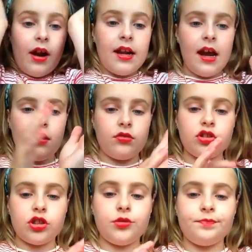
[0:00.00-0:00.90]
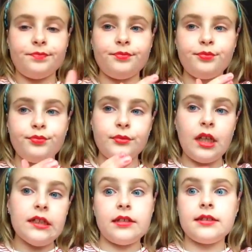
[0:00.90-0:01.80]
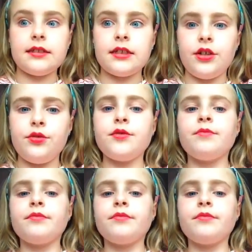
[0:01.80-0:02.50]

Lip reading: right now, so excuse.